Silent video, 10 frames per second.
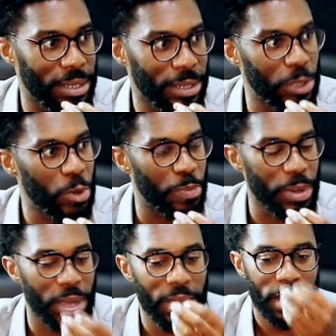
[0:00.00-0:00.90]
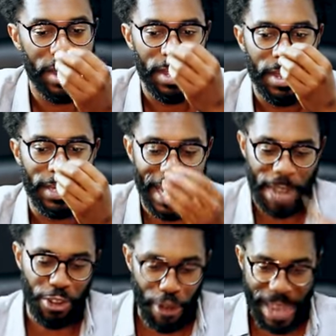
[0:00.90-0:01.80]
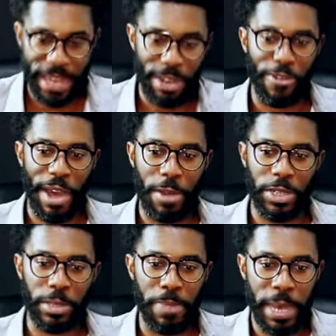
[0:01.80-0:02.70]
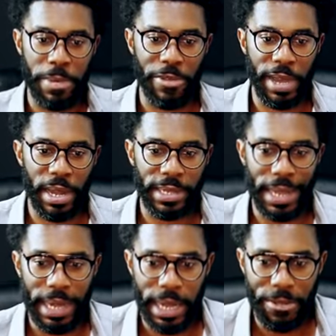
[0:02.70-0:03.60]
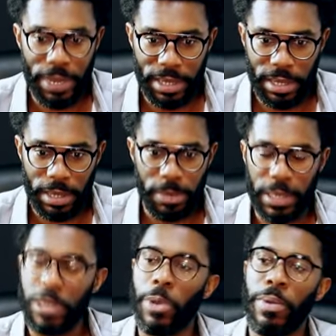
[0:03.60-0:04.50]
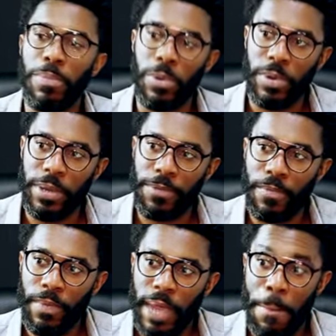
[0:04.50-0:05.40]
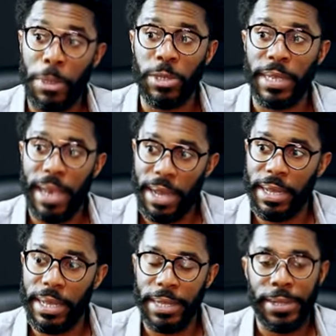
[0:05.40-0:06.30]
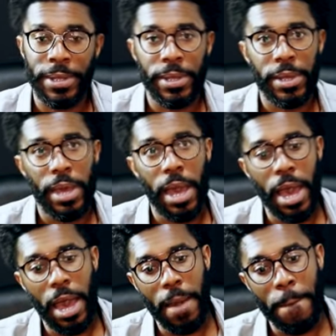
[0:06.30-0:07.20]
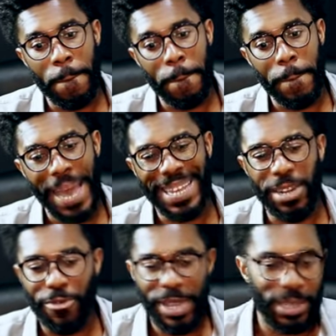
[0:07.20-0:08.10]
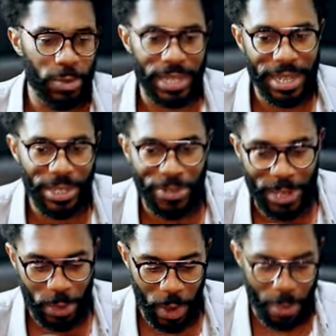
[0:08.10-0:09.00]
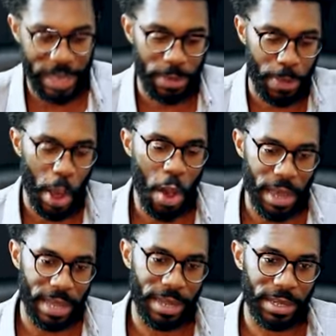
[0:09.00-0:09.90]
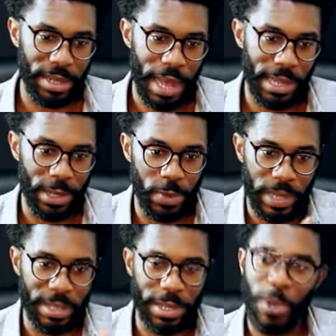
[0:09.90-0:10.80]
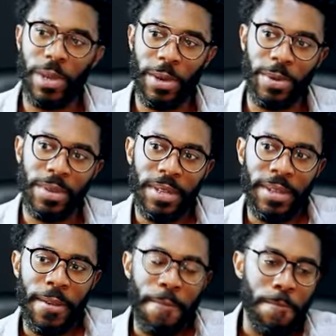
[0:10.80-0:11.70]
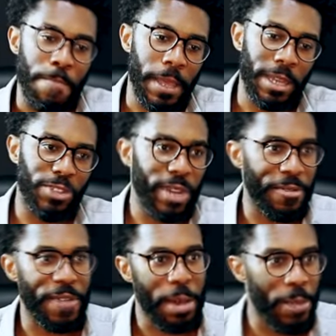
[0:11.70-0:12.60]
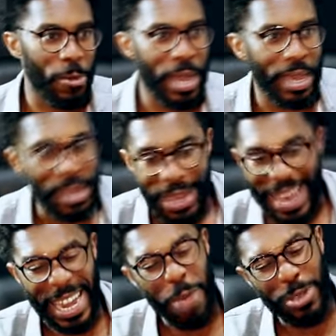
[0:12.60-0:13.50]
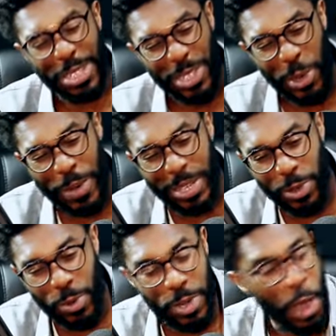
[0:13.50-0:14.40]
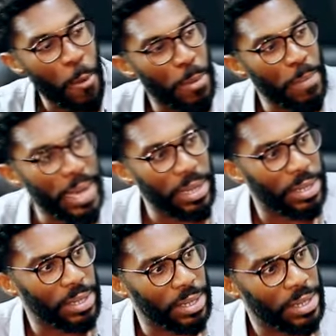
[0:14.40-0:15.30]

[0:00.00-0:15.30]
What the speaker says: Super. So that training ground just made me realize that lyricism is so important and musicality. And yeah, the rest was history, because when we departed, I just went solo. I was trying to find my way, and I was just going to all the open mics